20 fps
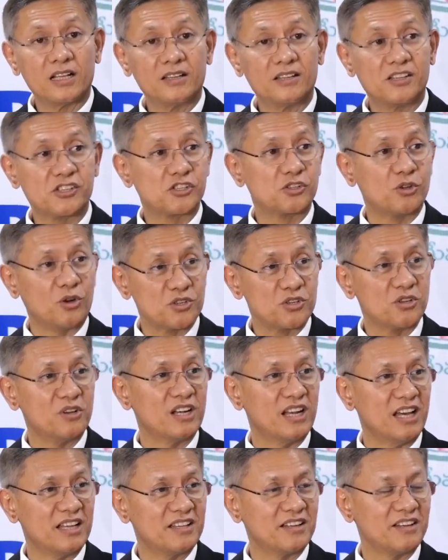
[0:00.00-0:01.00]
This is also
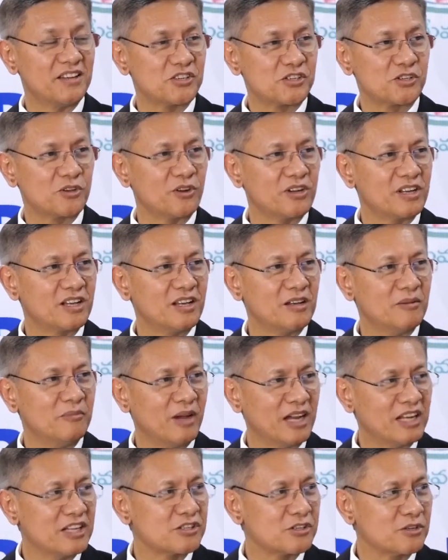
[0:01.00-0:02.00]
another historical
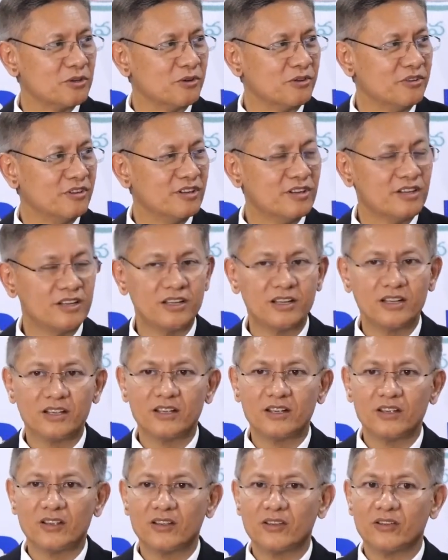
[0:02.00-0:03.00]
milestone.
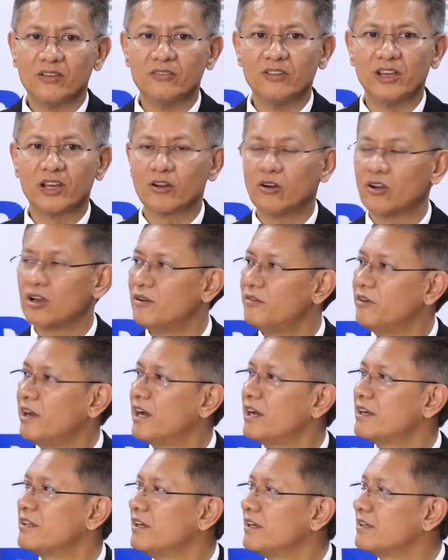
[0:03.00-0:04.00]
We are all
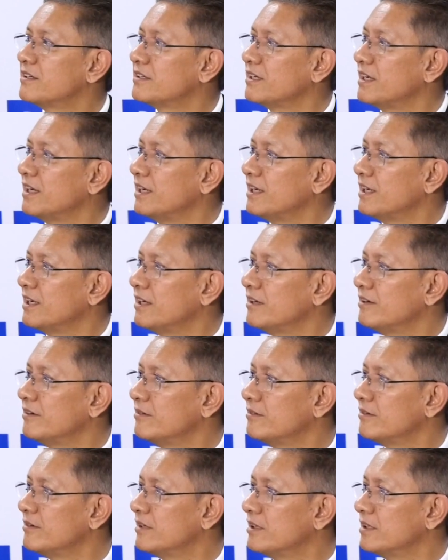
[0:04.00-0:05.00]
aware that
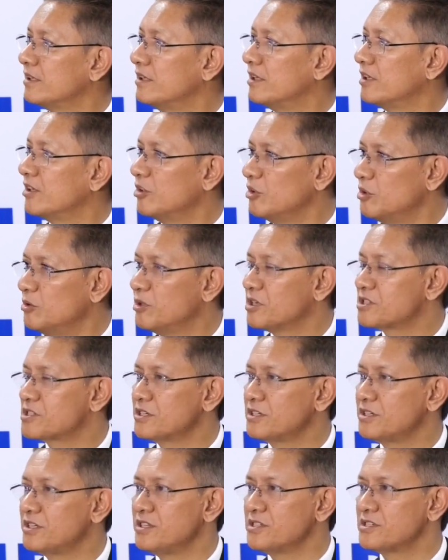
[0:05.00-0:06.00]
the
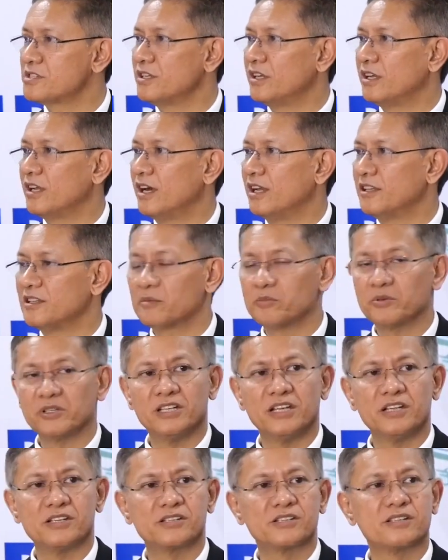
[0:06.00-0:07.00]
universities in Andhra
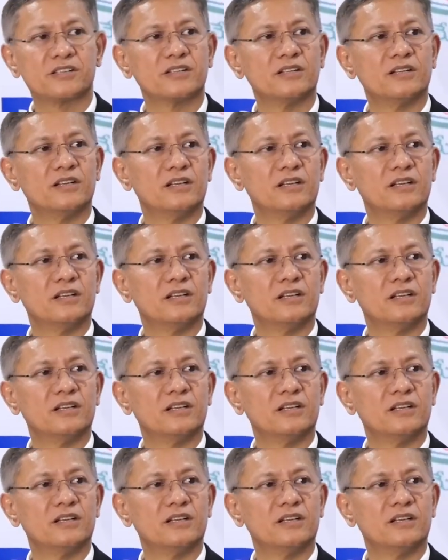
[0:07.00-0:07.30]
Pradesh